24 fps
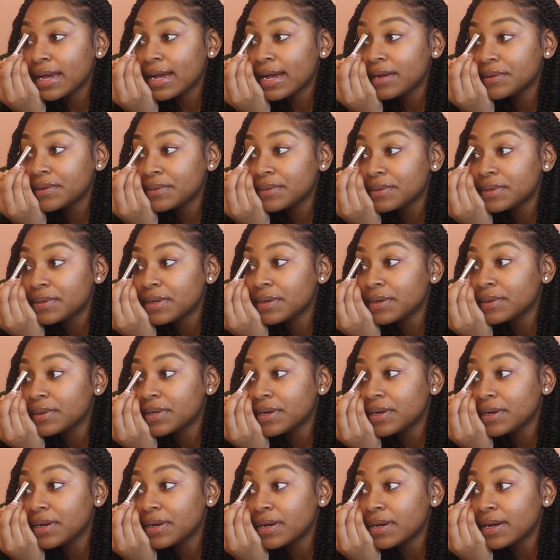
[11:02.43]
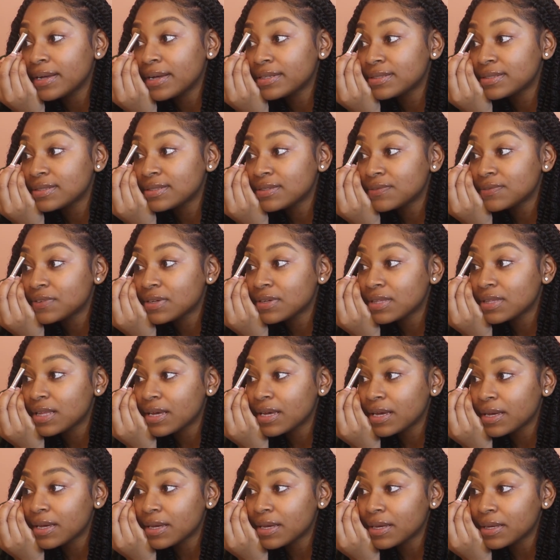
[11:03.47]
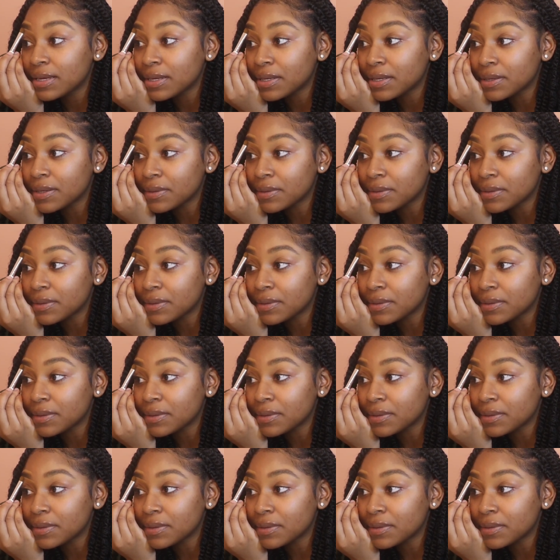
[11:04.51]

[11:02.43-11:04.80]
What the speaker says: I don't know, y'all. I just feel like